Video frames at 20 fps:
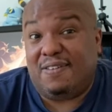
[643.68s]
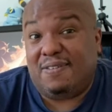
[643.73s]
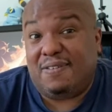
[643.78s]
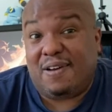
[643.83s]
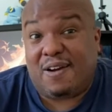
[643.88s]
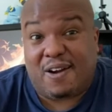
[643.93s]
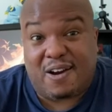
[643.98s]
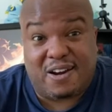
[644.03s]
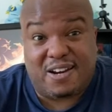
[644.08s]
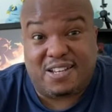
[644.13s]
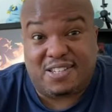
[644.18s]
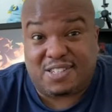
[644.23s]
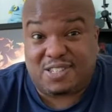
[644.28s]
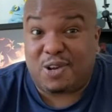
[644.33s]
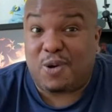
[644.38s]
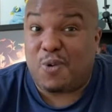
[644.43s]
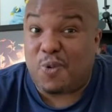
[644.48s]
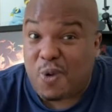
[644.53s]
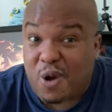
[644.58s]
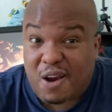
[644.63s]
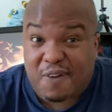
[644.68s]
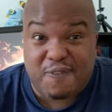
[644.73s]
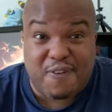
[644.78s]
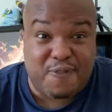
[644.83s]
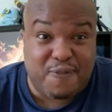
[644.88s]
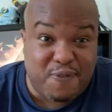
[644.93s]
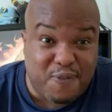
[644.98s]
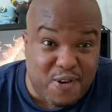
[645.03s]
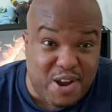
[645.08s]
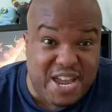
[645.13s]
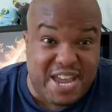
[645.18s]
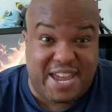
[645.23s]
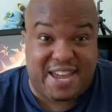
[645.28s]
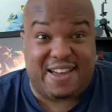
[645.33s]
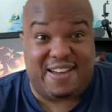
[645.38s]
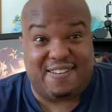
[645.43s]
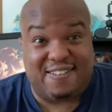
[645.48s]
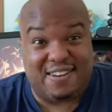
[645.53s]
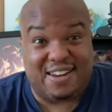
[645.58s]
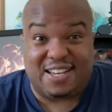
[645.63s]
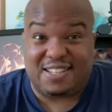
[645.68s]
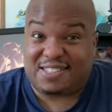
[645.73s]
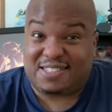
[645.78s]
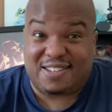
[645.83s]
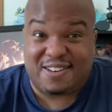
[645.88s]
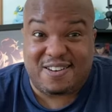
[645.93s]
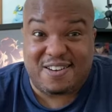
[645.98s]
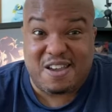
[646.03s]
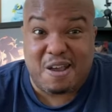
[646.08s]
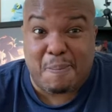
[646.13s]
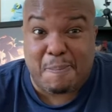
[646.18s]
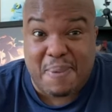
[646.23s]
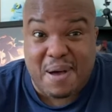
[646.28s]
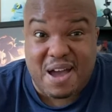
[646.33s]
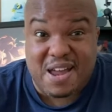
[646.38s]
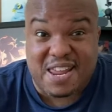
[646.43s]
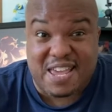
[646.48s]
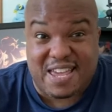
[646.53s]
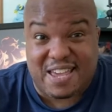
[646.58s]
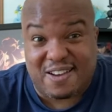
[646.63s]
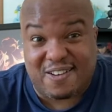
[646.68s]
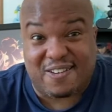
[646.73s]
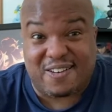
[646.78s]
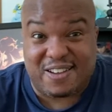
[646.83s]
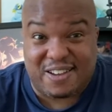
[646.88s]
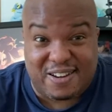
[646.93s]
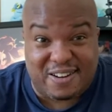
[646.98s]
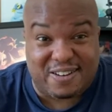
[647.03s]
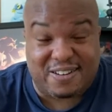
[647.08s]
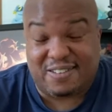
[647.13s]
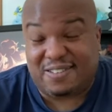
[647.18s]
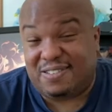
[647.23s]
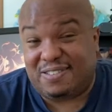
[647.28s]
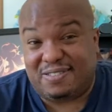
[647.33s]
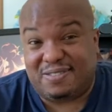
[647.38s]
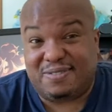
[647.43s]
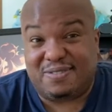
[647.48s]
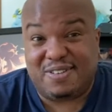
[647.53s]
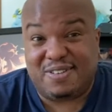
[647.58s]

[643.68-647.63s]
Artists don't work for free unless they're your buddy or your,